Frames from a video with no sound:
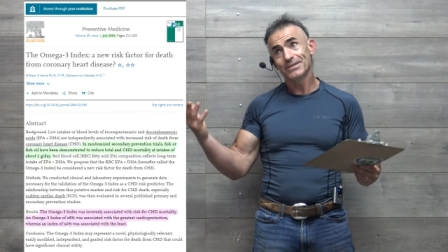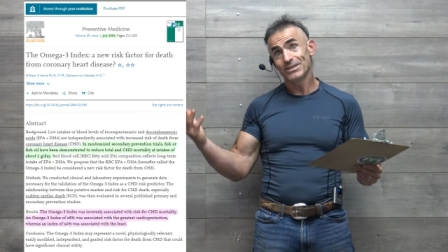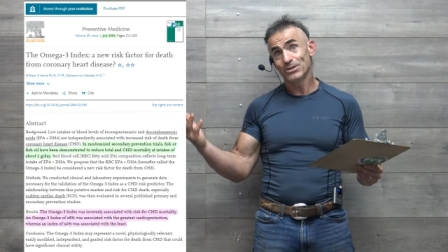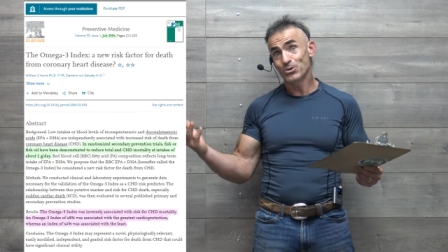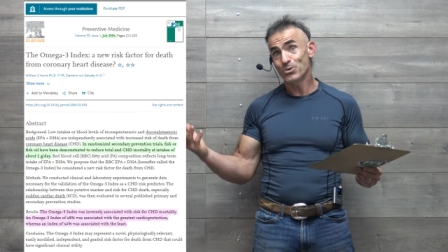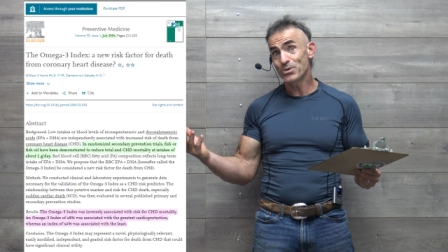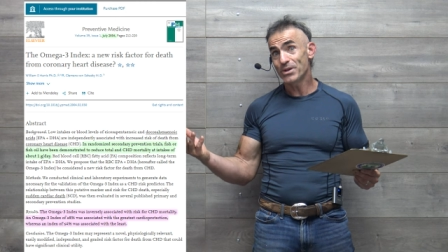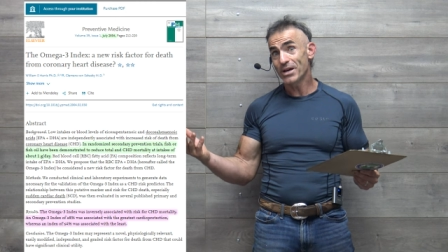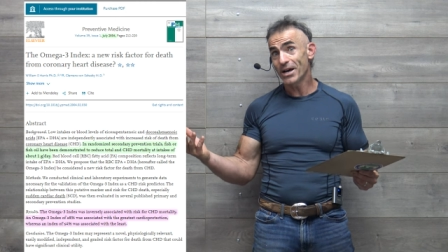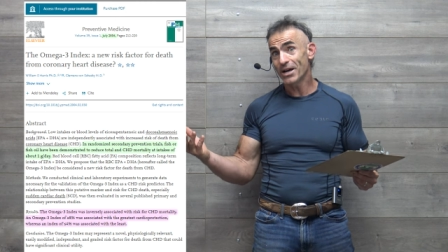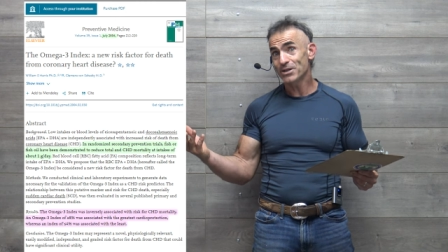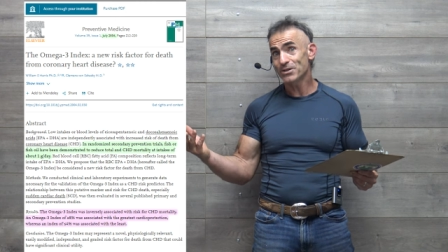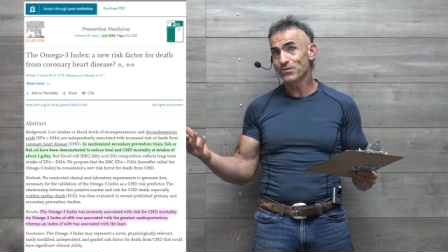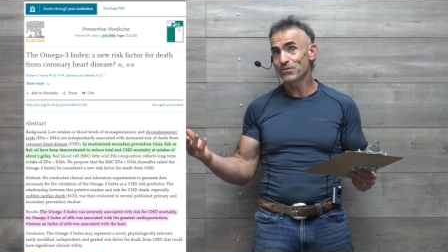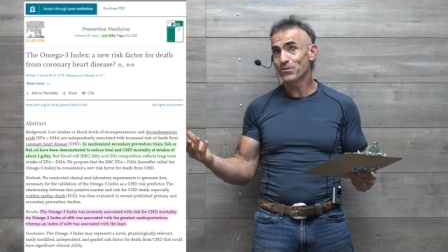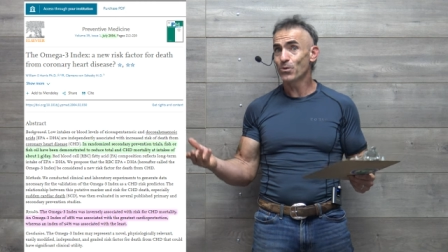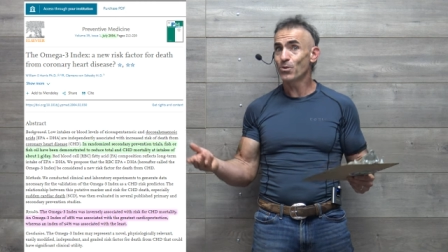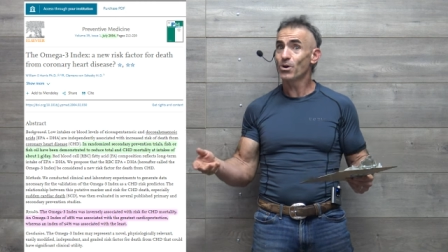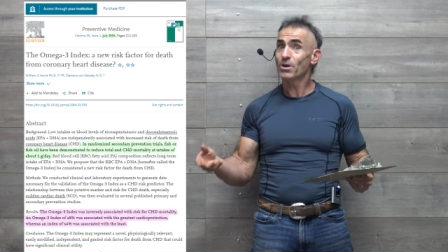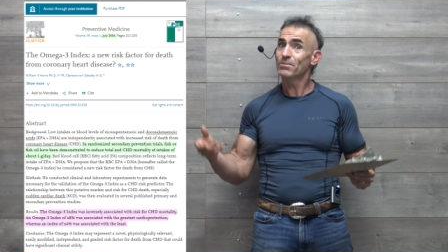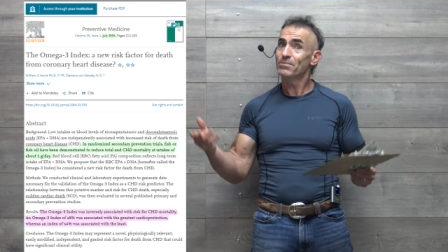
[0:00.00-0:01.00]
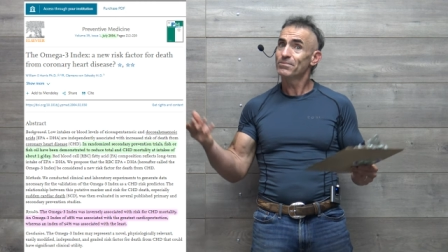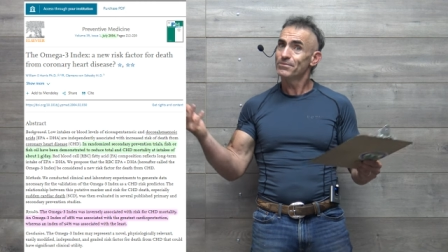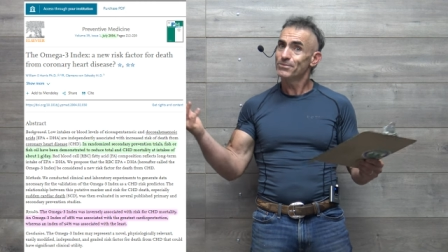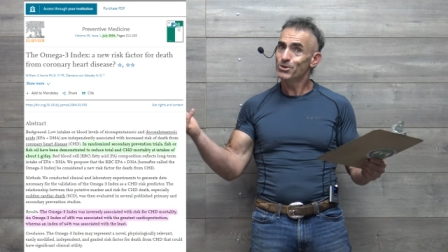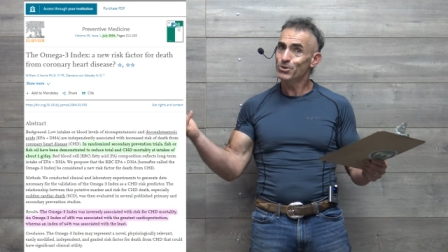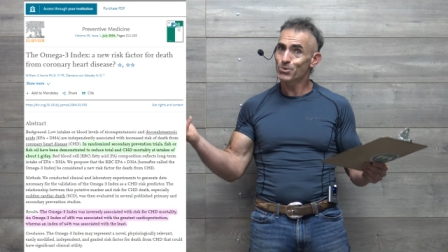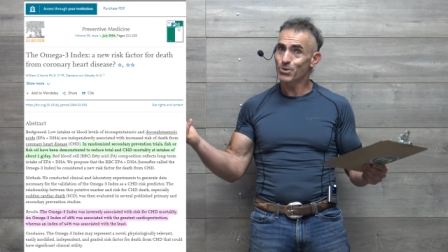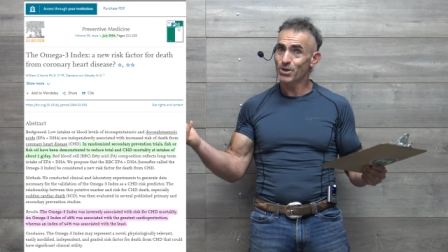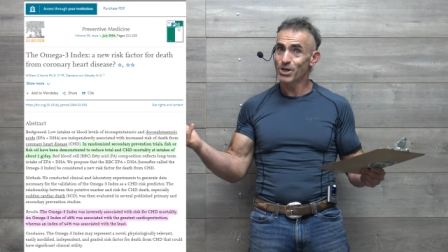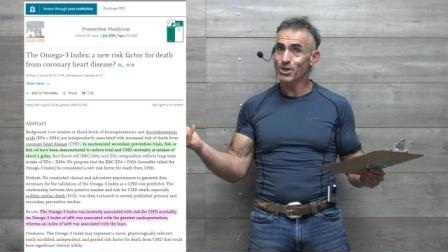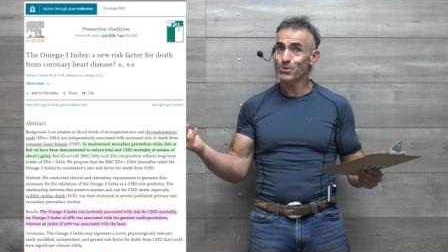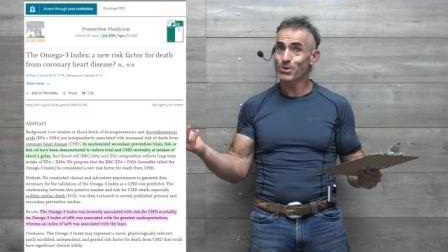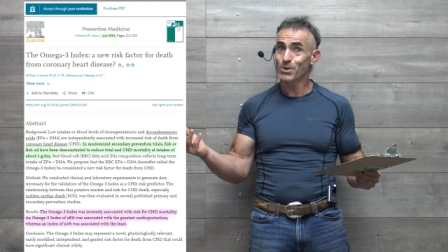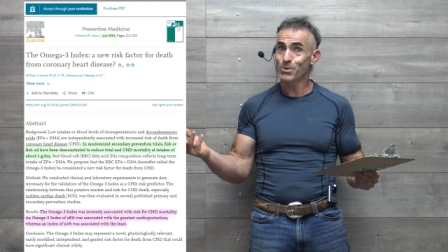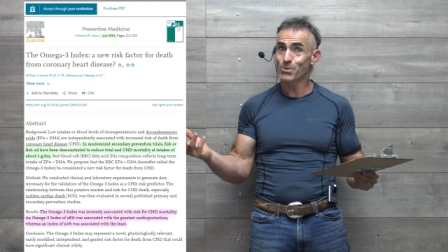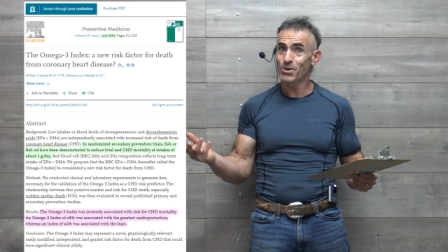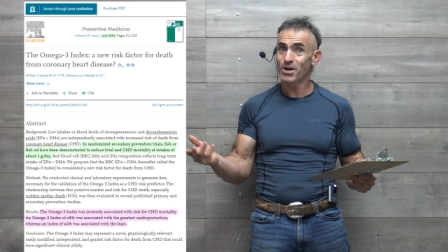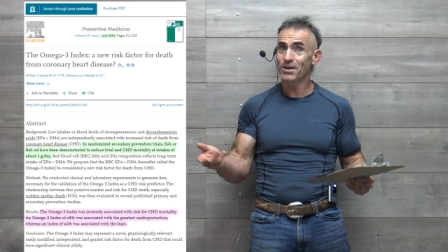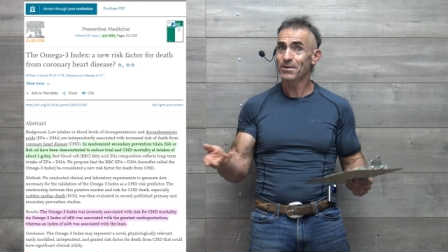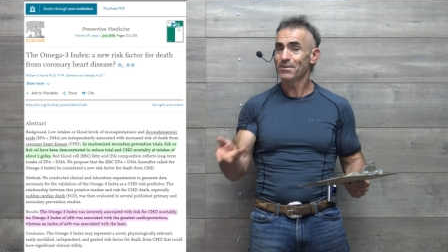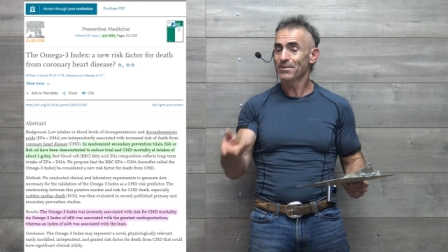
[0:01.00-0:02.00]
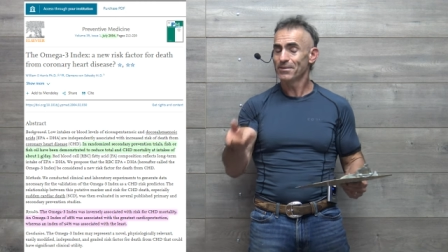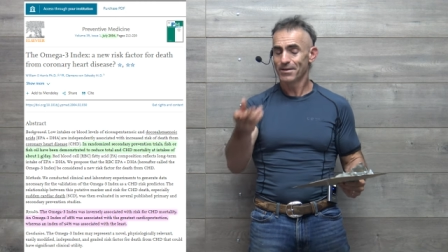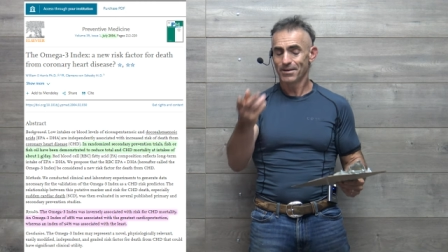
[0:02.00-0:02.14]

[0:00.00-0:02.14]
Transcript: 2004, 2021,